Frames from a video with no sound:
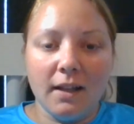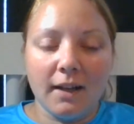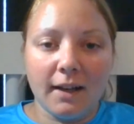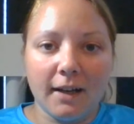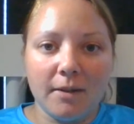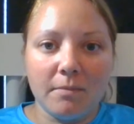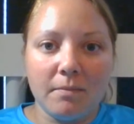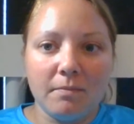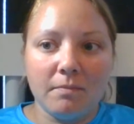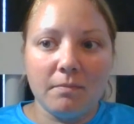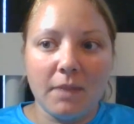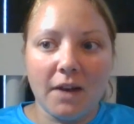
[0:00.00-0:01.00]

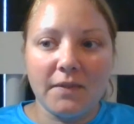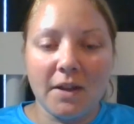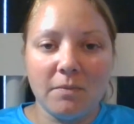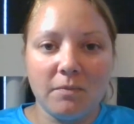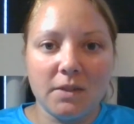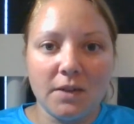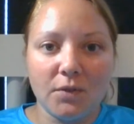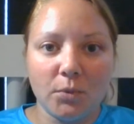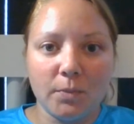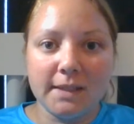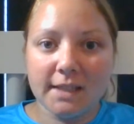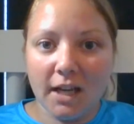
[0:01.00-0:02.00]
I've had
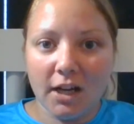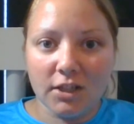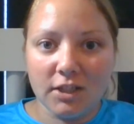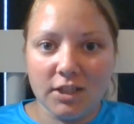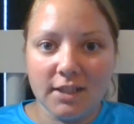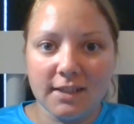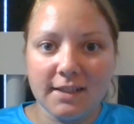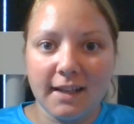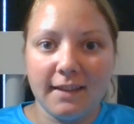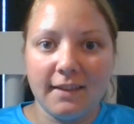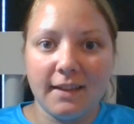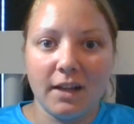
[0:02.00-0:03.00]
several miscarriages,
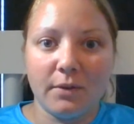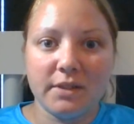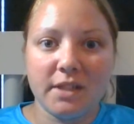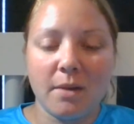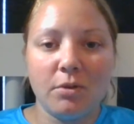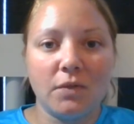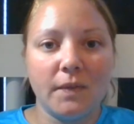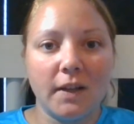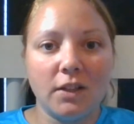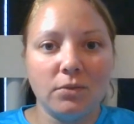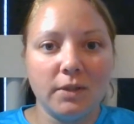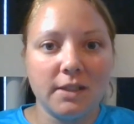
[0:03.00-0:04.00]
and then I was able to
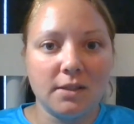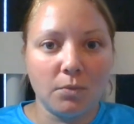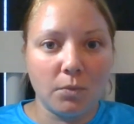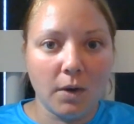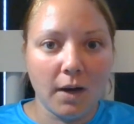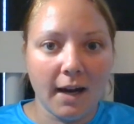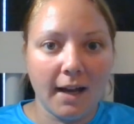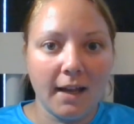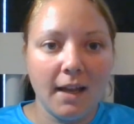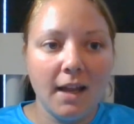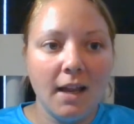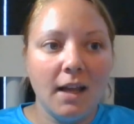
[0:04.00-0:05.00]
find the reason
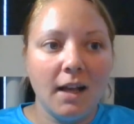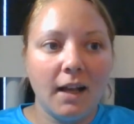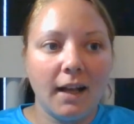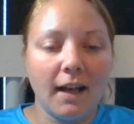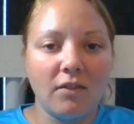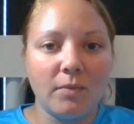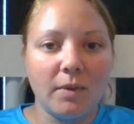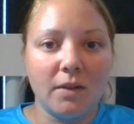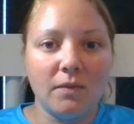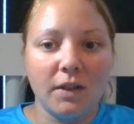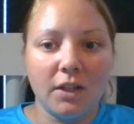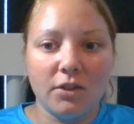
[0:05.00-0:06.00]
why. I've
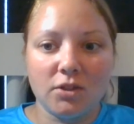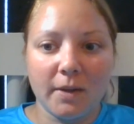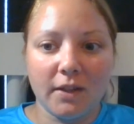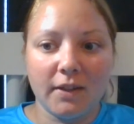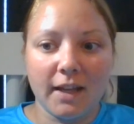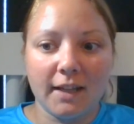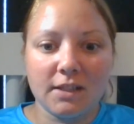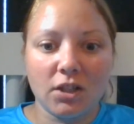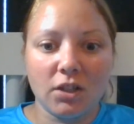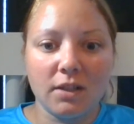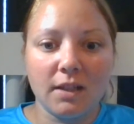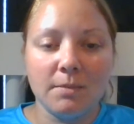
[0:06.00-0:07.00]
made videos about that. It's
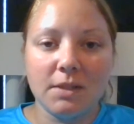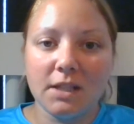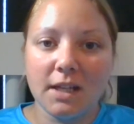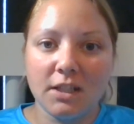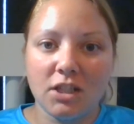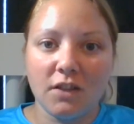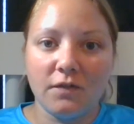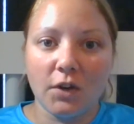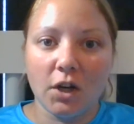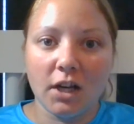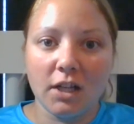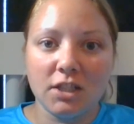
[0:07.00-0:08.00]
called
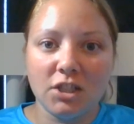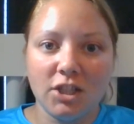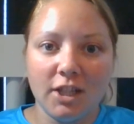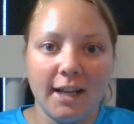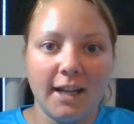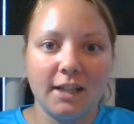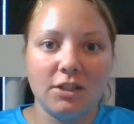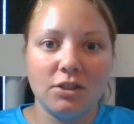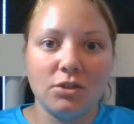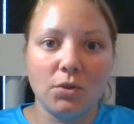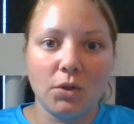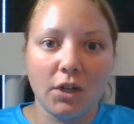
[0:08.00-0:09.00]
MTHFR. It's a genetic
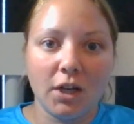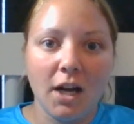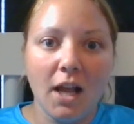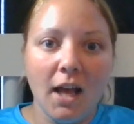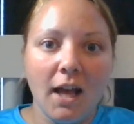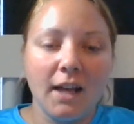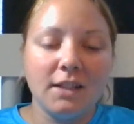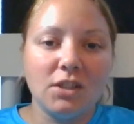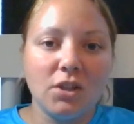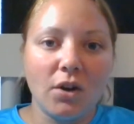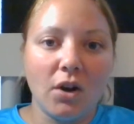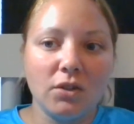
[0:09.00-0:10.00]
disorder. And
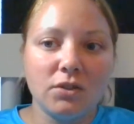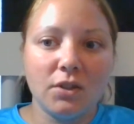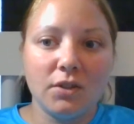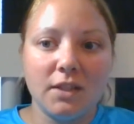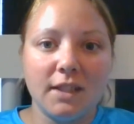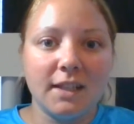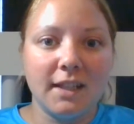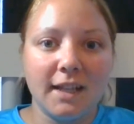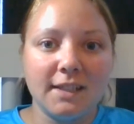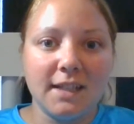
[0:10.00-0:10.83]
so also the DNA